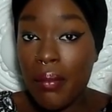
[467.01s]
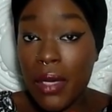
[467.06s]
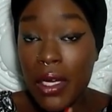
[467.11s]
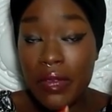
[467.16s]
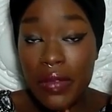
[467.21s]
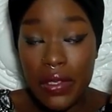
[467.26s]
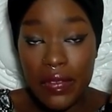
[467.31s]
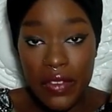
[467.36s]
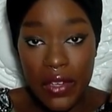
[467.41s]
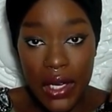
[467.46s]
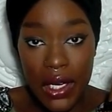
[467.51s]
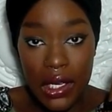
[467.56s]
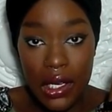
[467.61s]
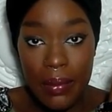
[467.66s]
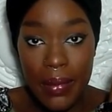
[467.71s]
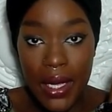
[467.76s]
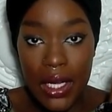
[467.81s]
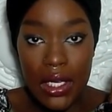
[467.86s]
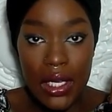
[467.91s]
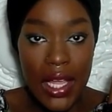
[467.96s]
perfect for
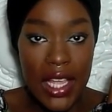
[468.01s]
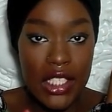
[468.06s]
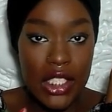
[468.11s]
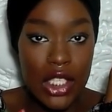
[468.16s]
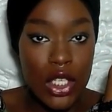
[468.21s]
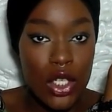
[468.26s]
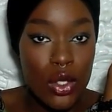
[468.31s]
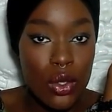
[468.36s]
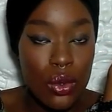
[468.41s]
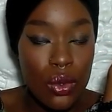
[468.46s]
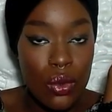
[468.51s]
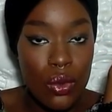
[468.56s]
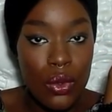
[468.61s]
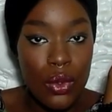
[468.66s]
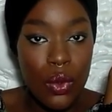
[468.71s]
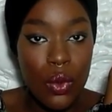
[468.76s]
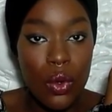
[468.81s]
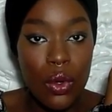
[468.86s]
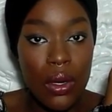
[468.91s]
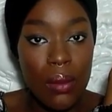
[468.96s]
anybody as a
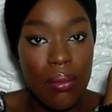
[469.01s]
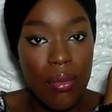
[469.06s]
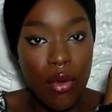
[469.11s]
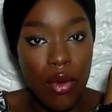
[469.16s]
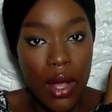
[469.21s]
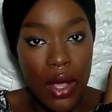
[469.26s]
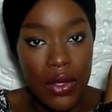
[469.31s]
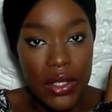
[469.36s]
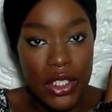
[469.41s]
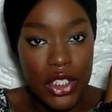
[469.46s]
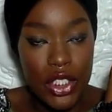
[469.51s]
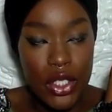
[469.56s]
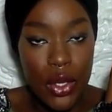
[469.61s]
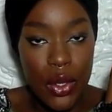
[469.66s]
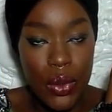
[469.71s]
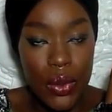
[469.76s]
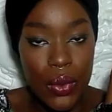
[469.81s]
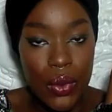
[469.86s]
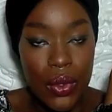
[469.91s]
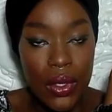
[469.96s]
nude or a brownish
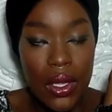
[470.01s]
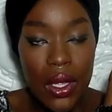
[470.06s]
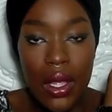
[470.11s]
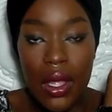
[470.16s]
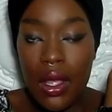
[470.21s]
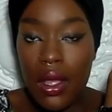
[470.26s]
tone,